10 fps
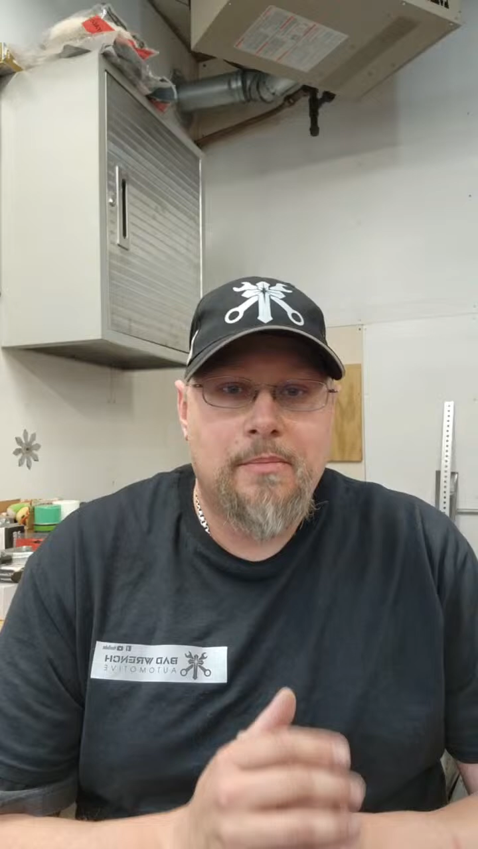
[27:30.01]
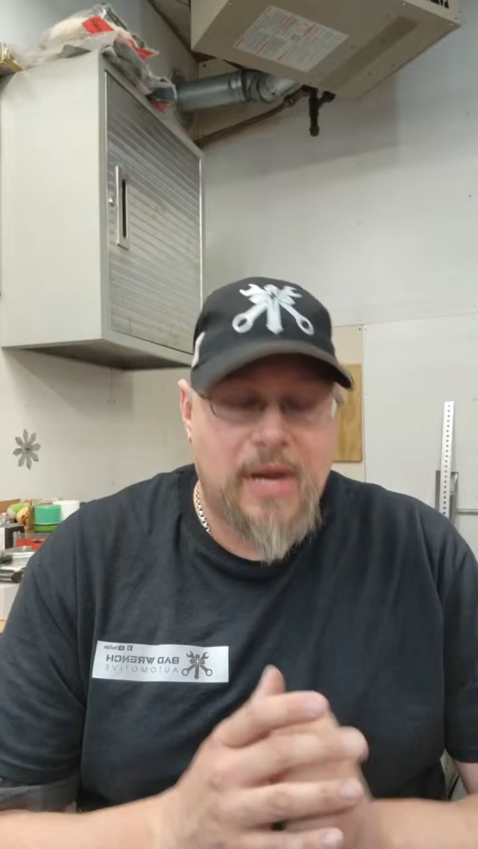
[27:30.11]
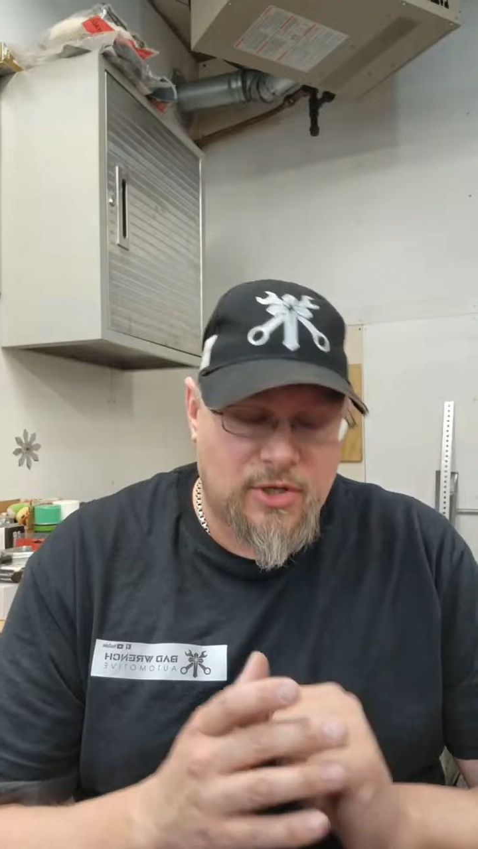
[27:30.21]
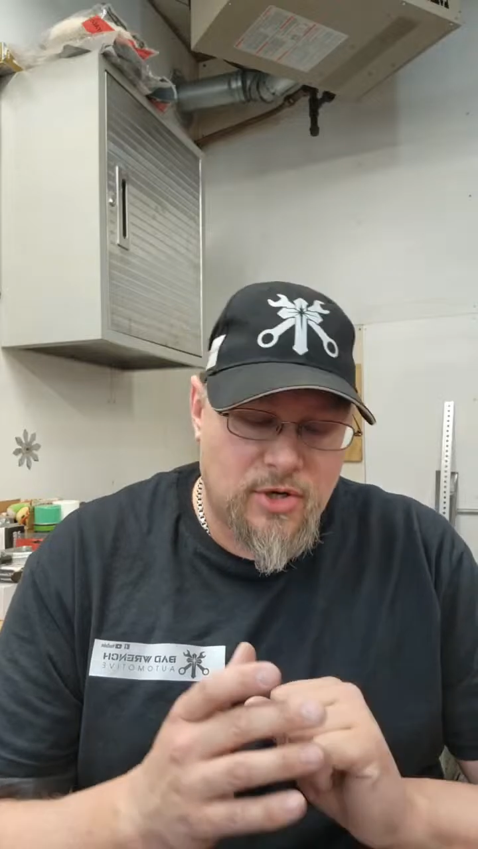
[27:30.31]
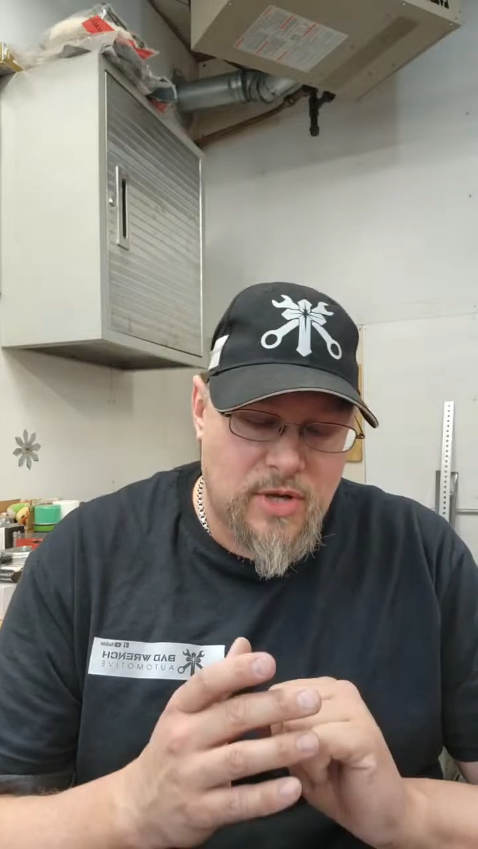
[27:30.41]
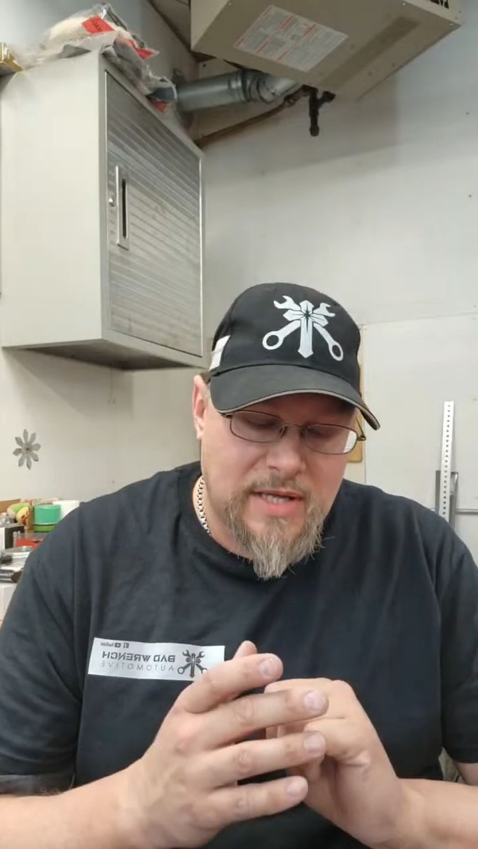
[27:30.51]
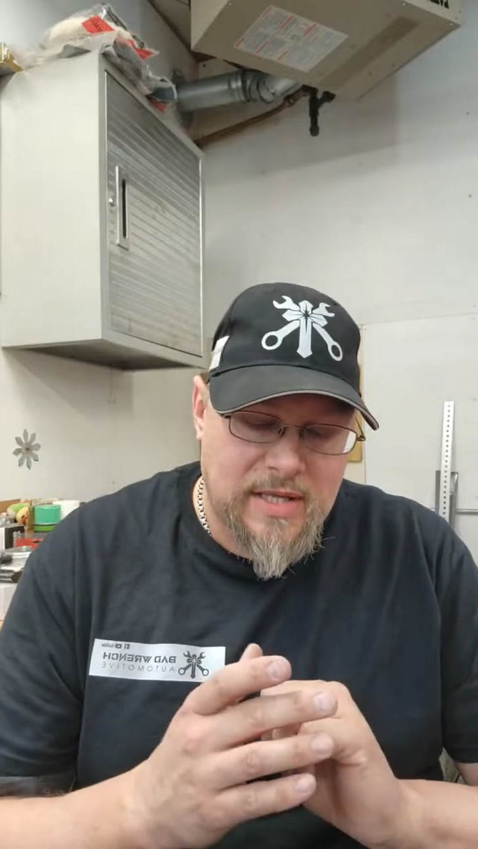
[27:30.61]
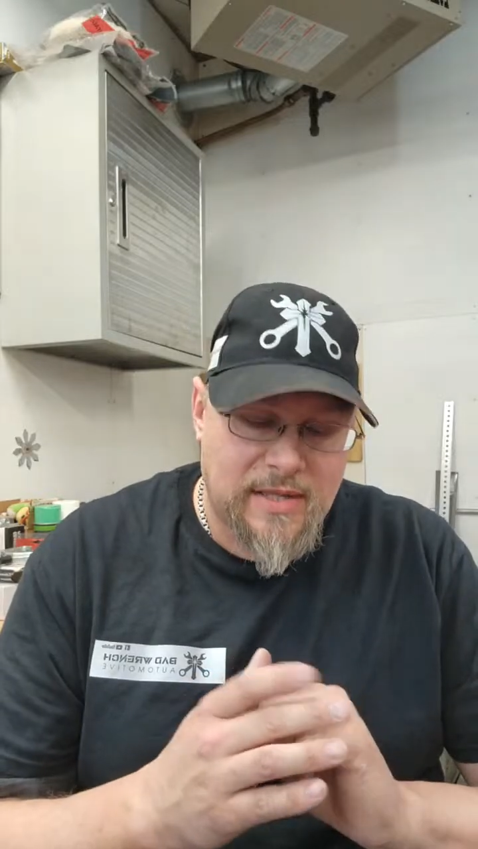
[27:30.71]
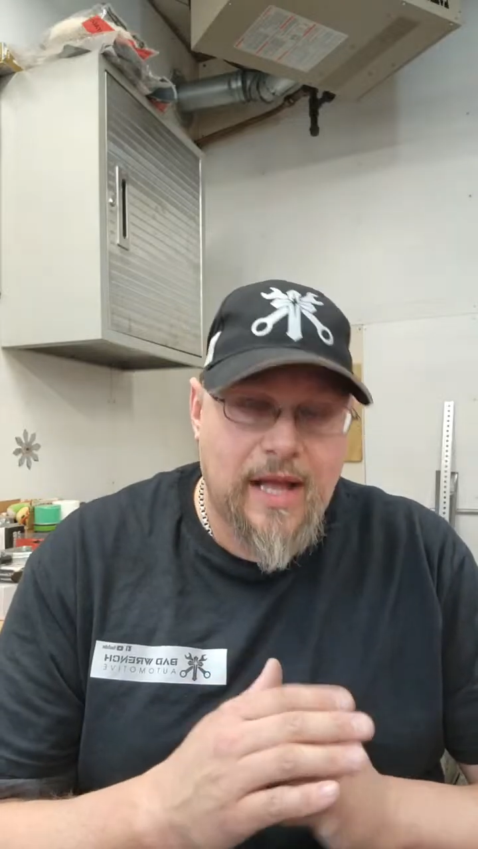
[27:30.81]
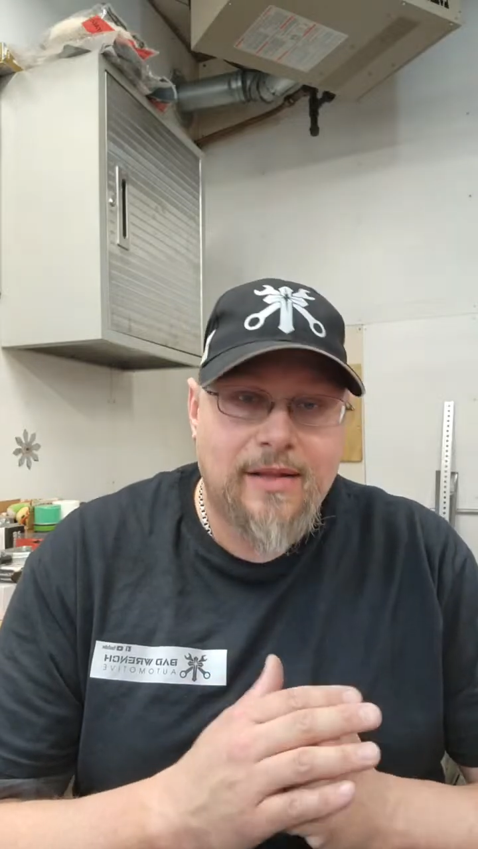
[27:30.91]
Make sure you guys
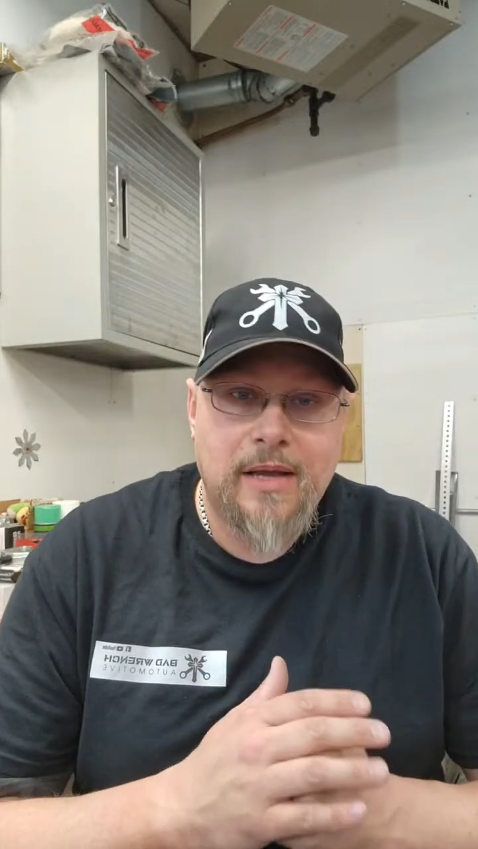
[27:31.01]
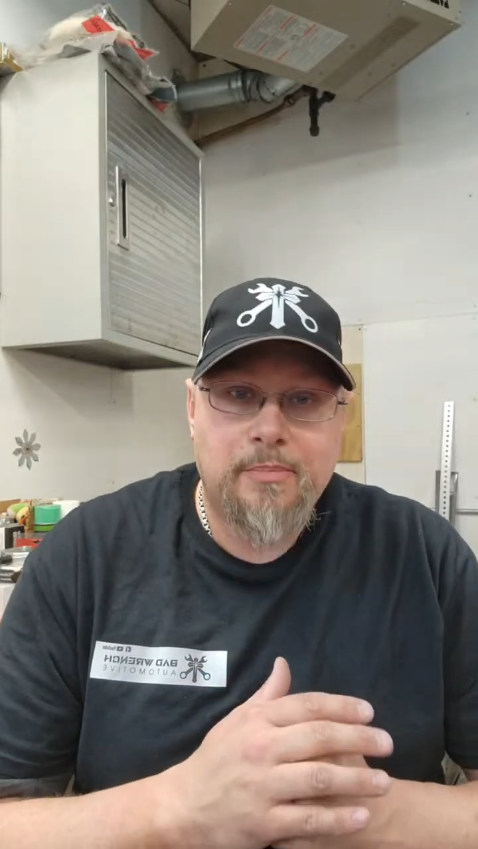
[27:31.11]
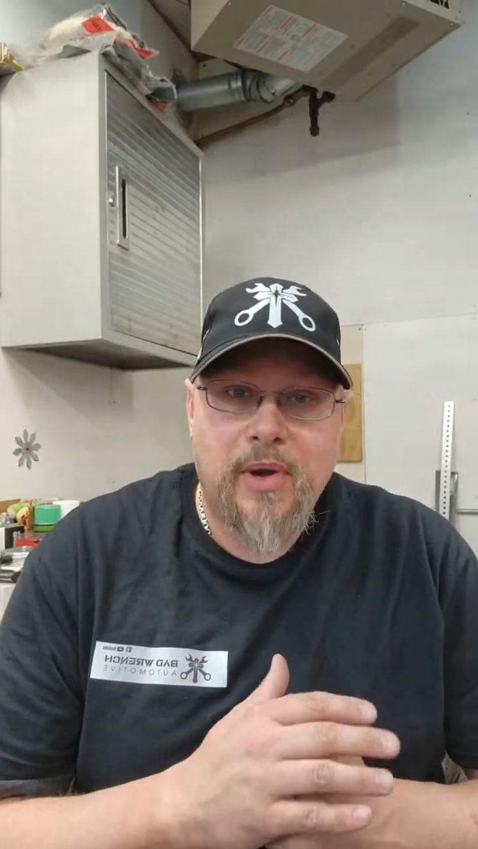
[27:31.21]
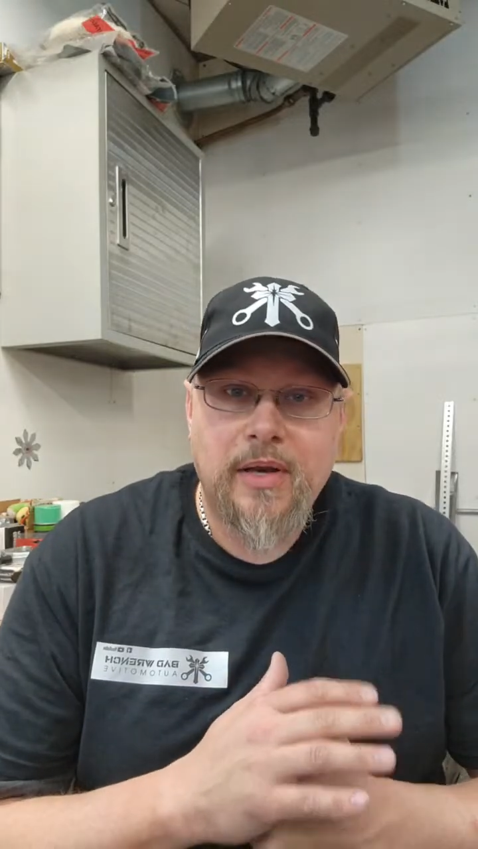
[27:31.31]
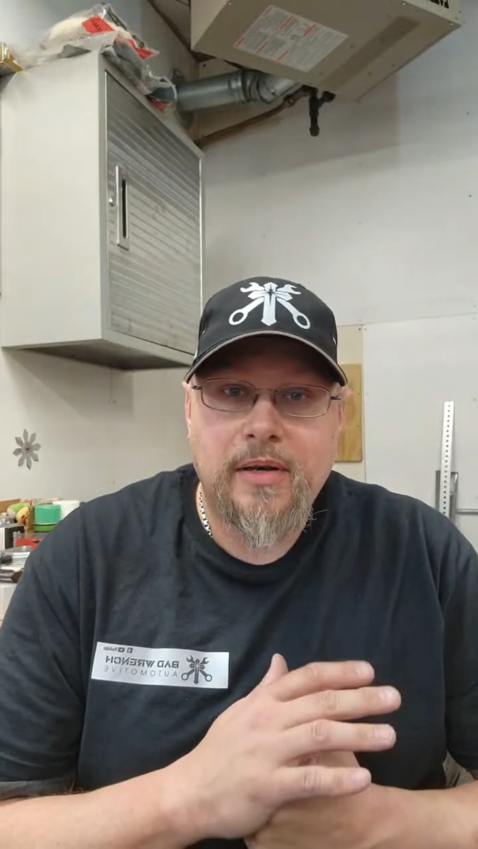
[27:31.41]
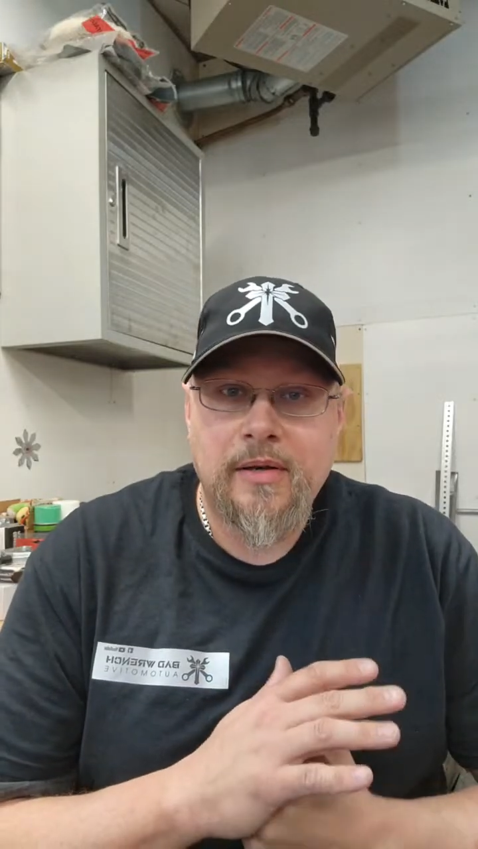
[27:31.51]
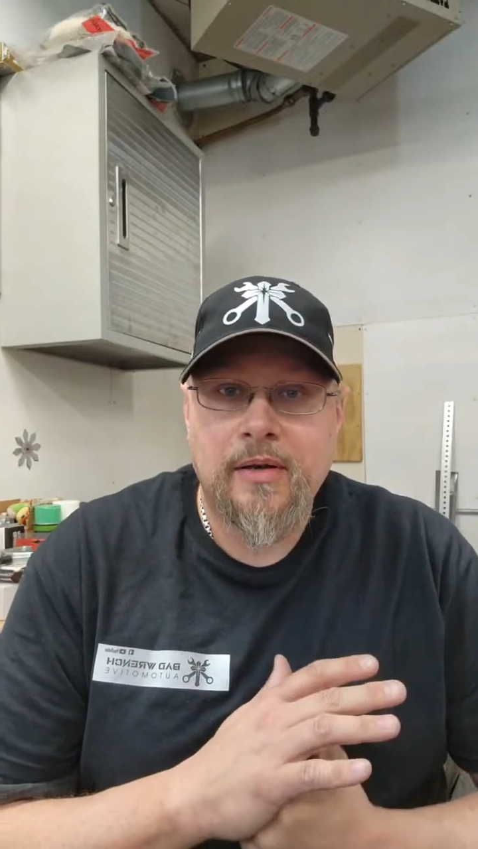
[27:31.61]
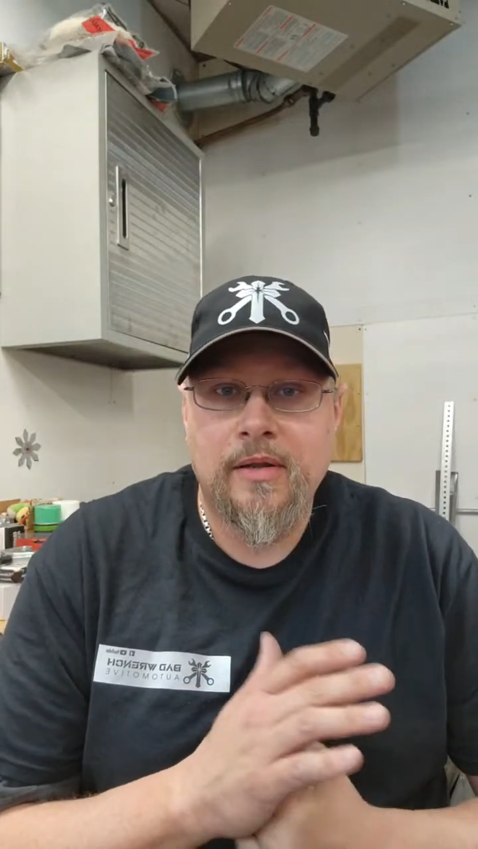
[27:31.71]
hit that like button.